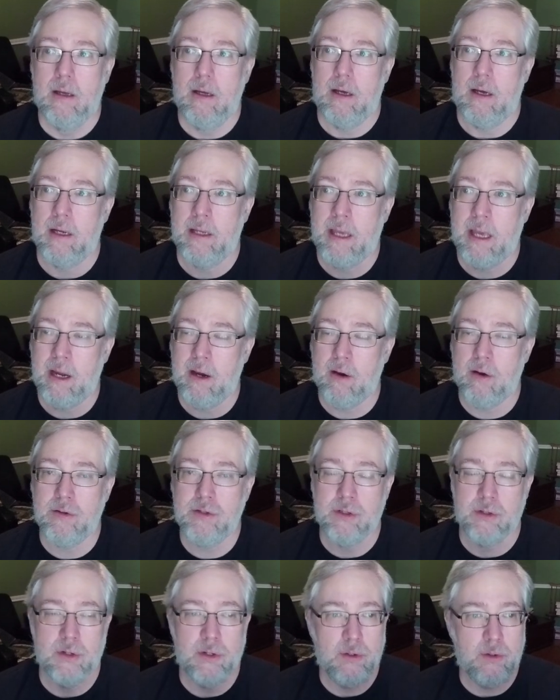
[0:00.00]
A
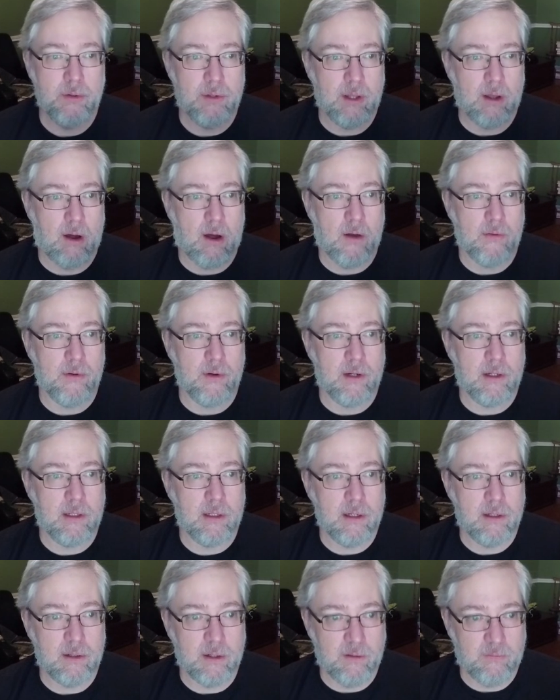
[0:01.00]
character who the author
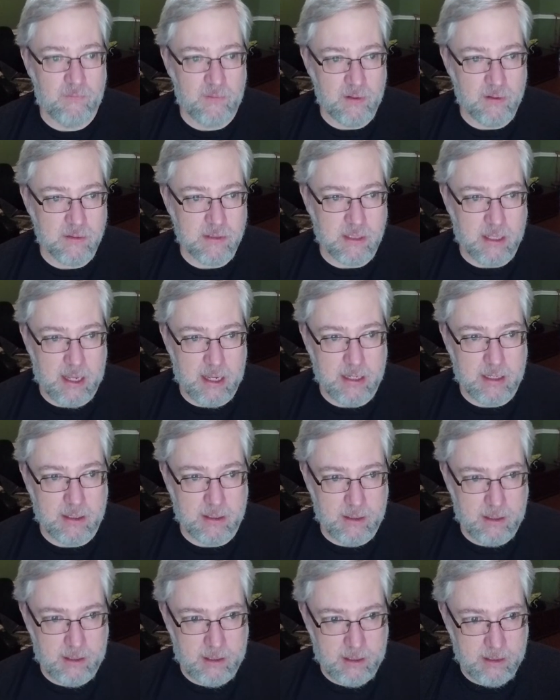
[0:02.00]
clearly feels like
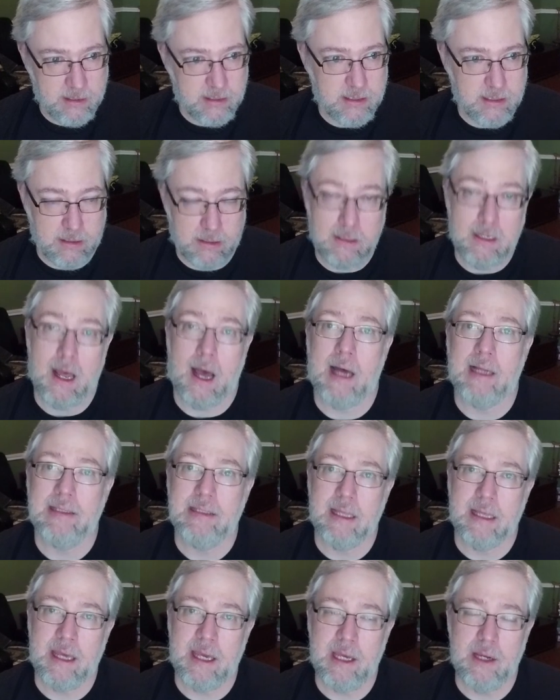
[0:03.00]
is not
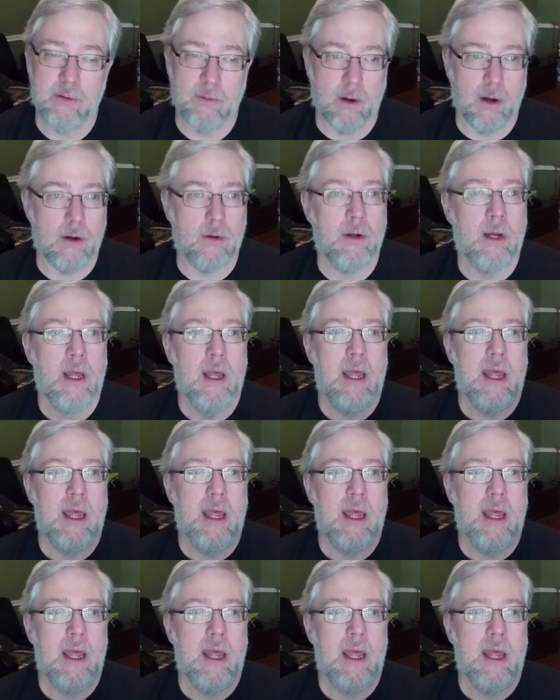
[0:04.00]
the hero?